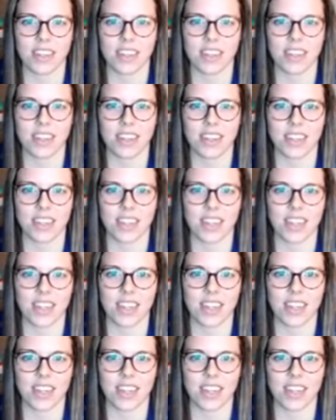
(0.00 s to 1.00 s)

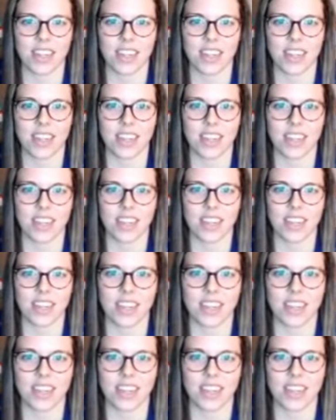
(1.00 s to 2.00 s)

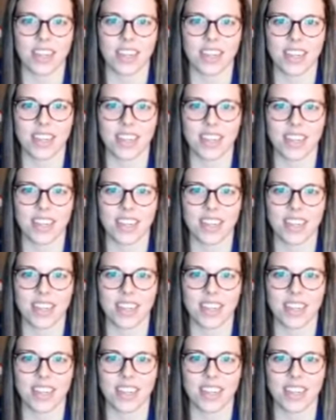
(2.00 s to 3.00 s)

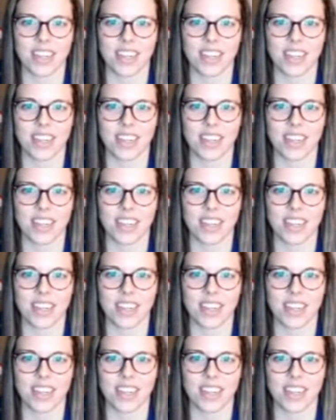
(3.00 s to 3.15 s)
[no speech]